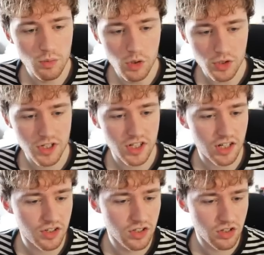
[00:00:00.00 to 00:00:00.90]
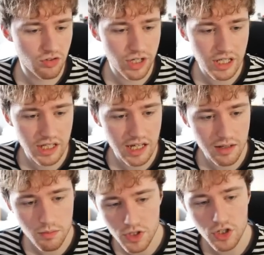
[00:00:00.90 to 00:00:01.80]
in most Assassin's Creed
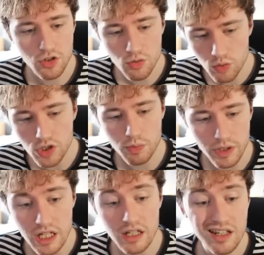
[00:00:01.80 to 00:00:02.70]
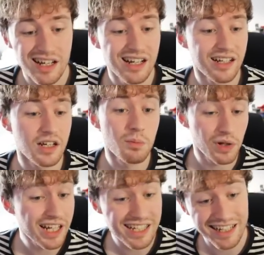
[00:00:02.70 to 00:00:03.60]
games, you would be
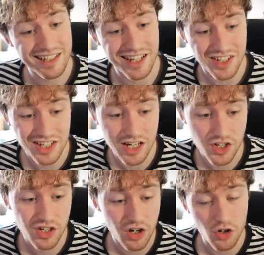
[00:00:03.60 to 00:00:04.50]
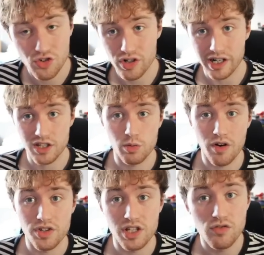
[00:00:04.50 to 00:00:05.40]
completing assassination contracts,
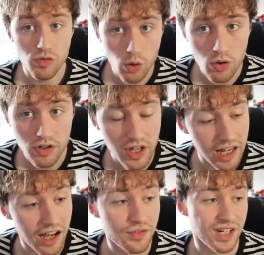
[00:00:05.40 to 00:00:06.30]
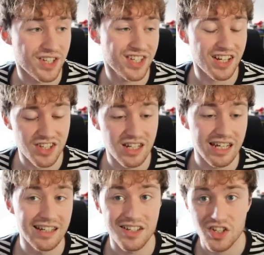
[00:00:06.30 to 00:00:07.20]
whereas in Rogue they have assassin
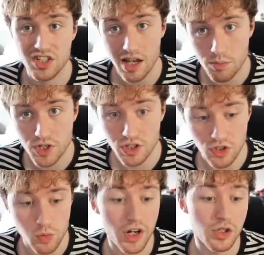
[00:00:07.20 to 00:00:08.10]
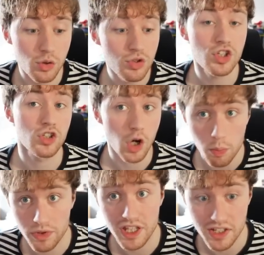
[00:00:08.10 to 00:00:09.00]
interceptions, where you
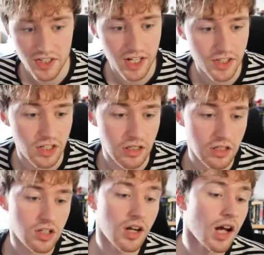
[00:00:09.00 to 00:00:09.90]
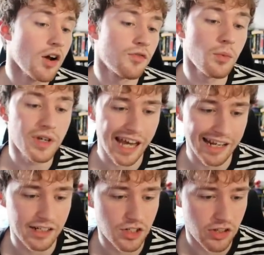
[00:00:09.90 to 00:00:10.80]
stop the assassins from
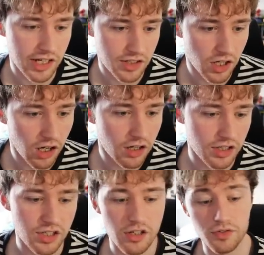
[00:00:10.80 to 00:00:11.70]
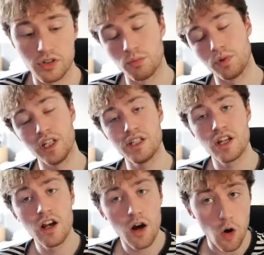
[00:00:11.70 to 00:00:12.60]
getting to their target. And if you complete
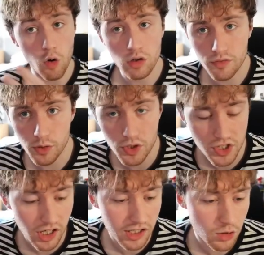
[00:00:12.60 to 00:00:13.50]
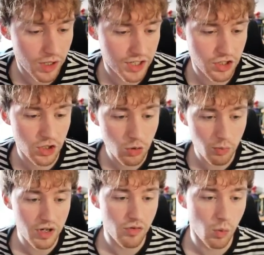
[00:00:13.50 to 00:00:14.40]
all of those side quests, you will
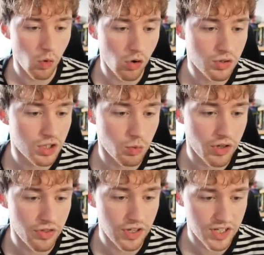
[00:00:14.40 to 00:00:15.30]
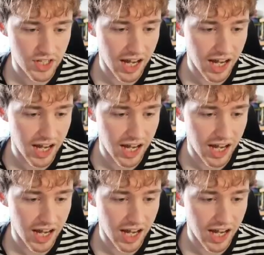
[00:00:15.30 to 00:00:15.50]
be rewarded with this